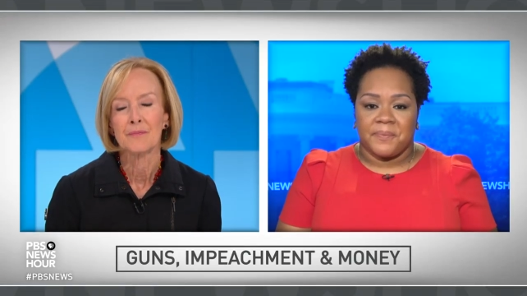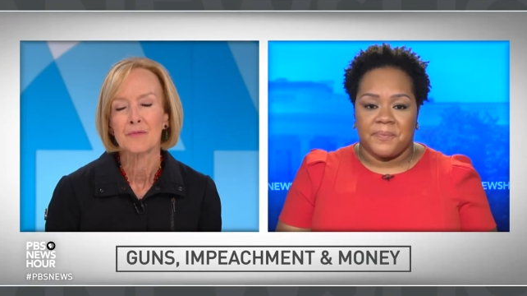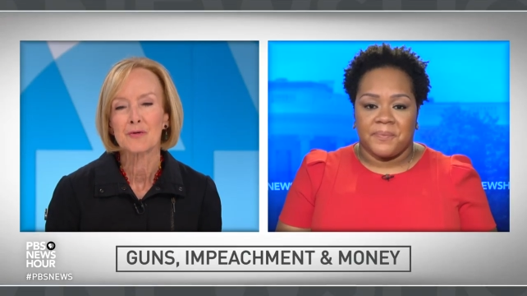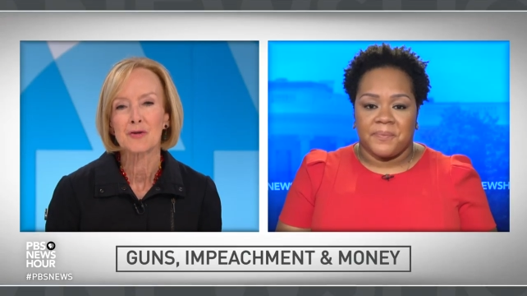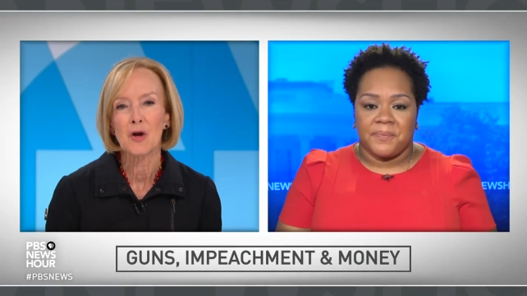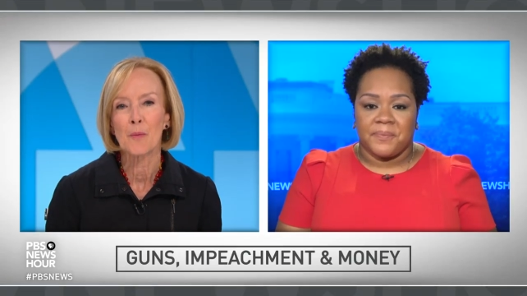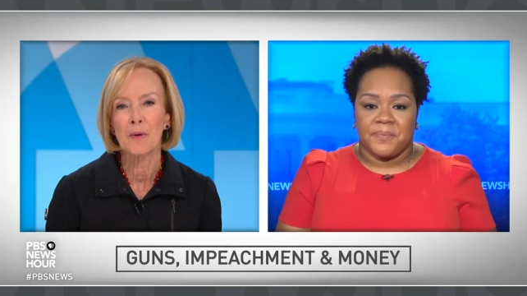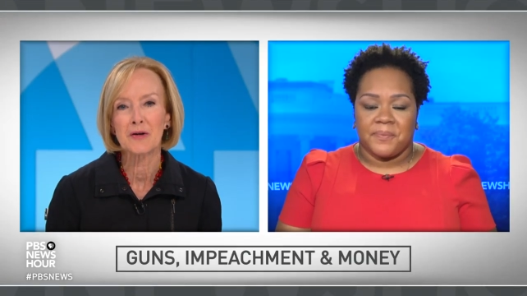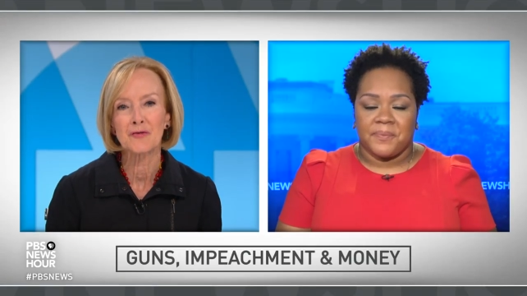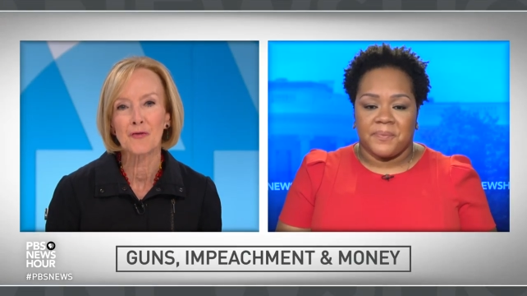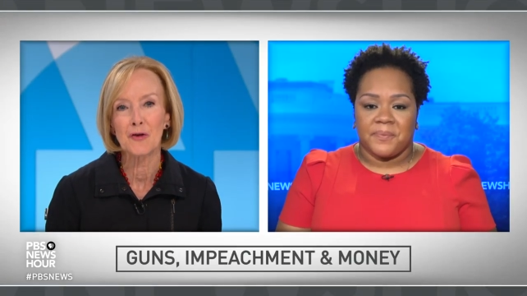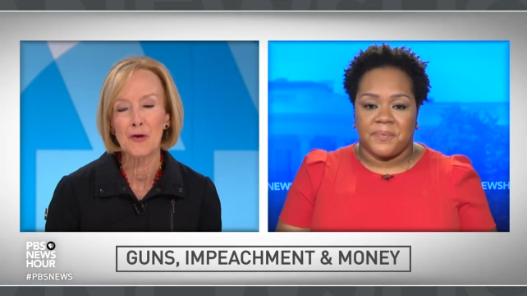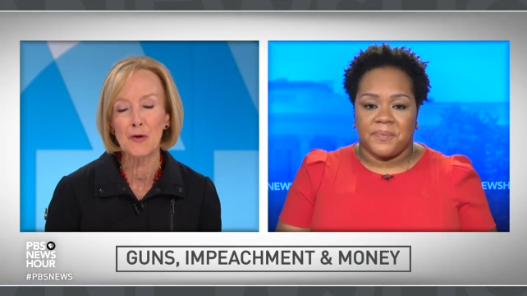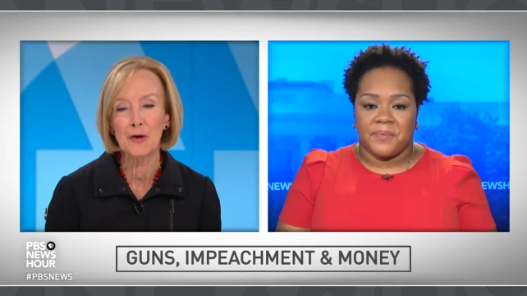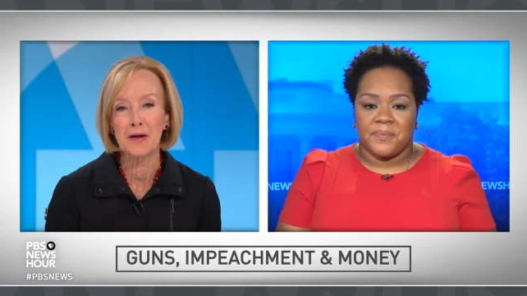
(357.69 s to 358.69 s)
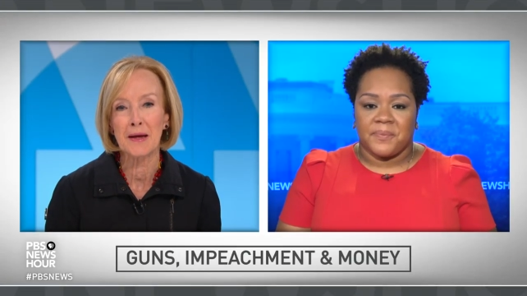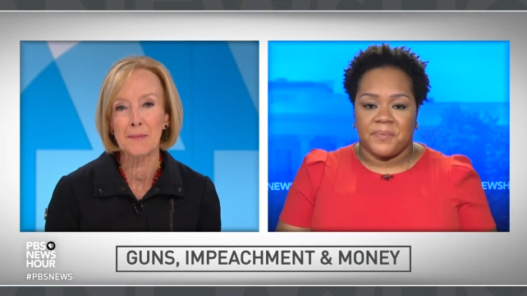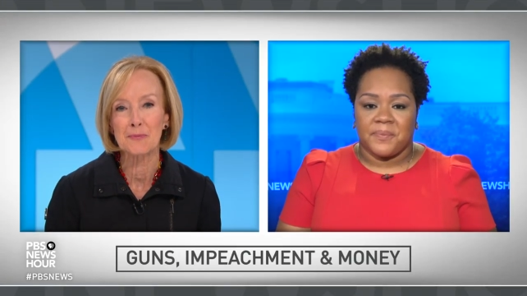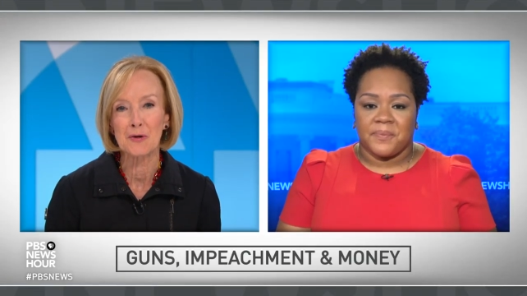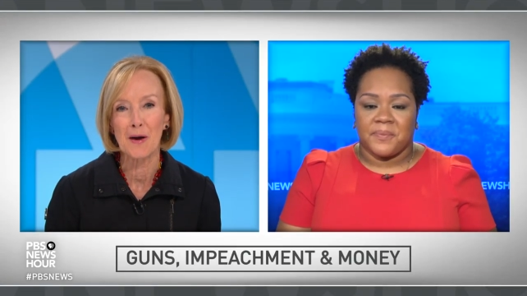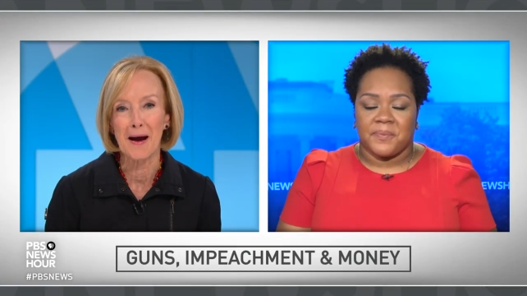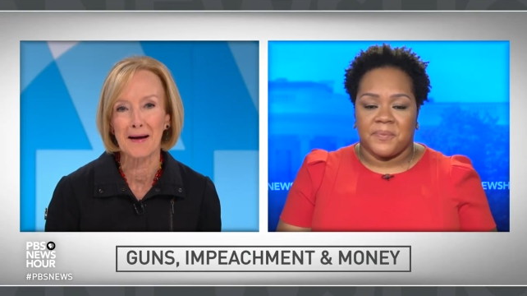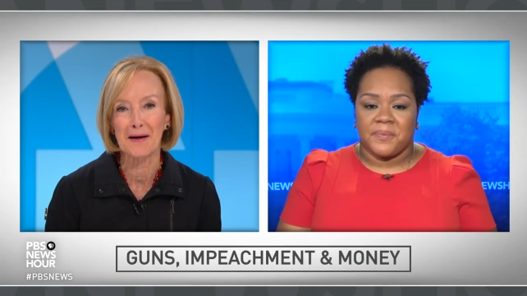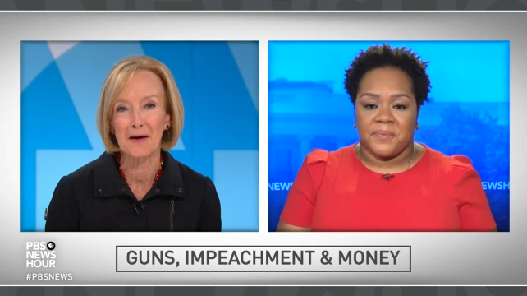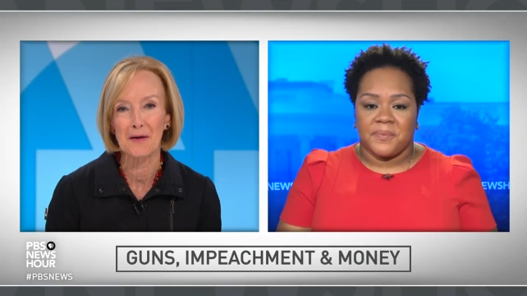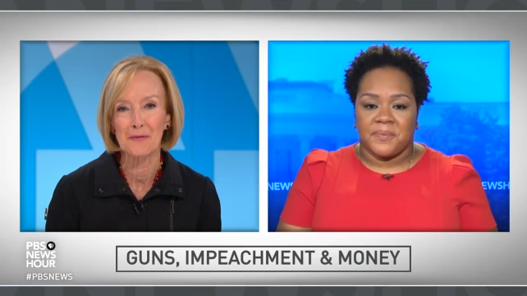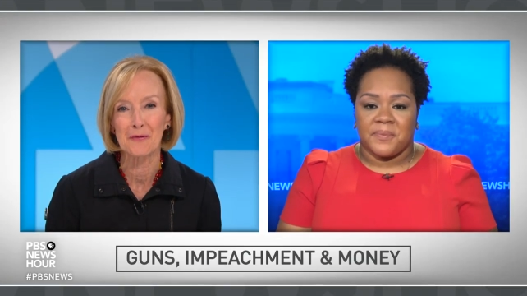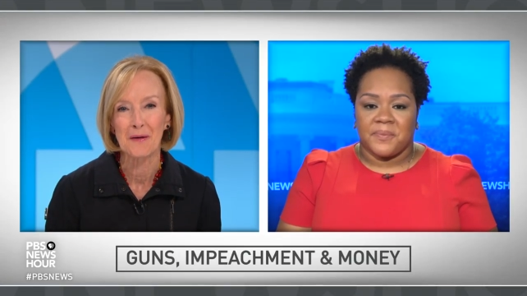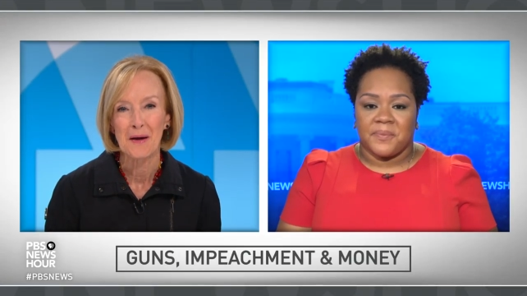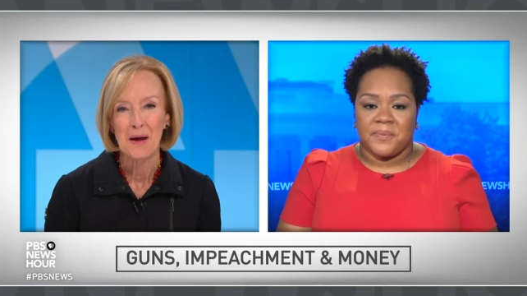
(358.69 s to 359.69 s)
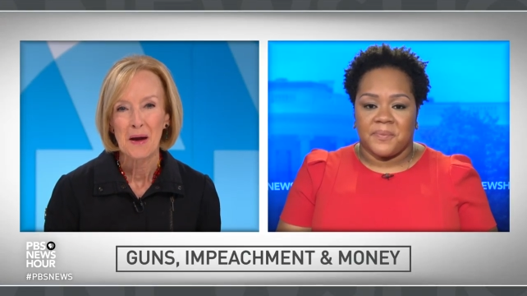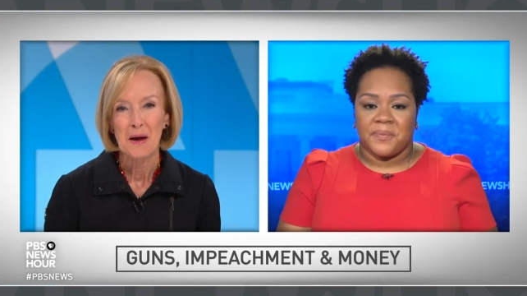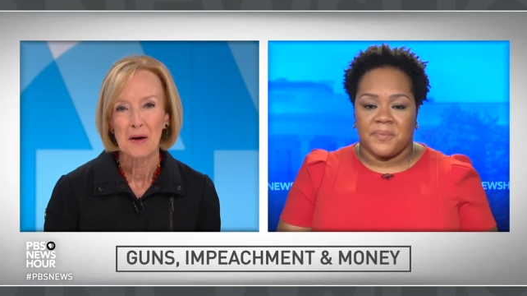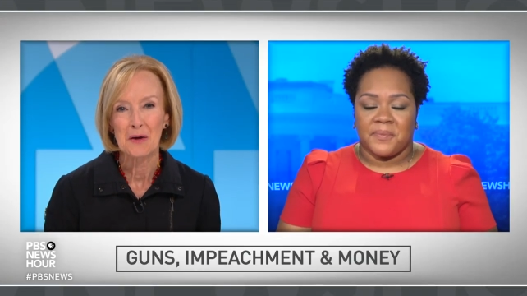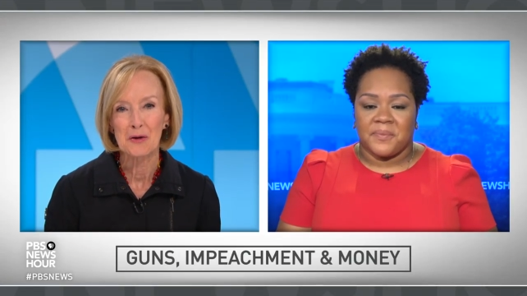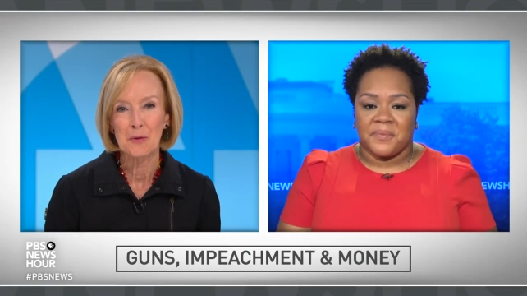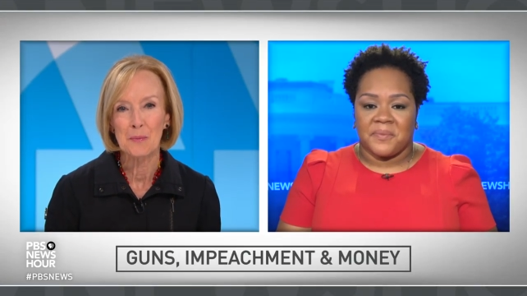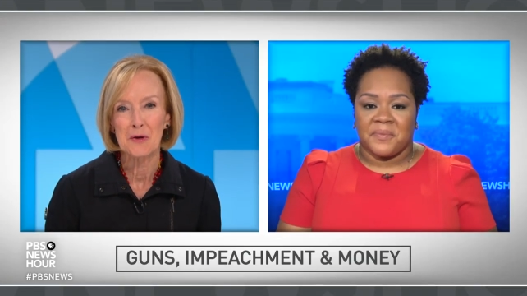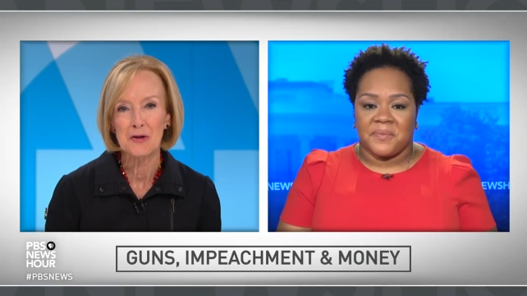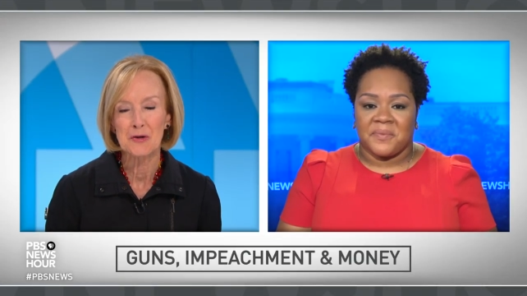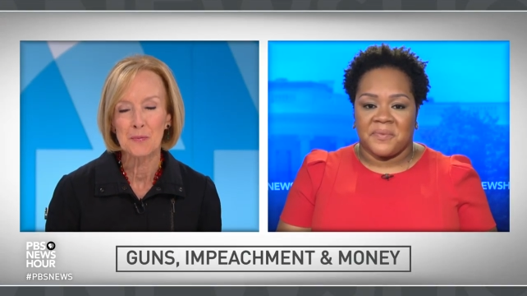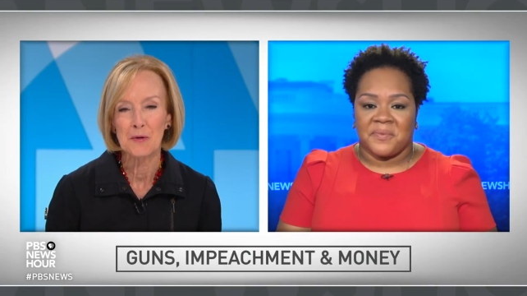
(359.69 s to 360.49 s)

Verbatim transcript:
Speaker 1: So much for you to keep track of, Yamiche,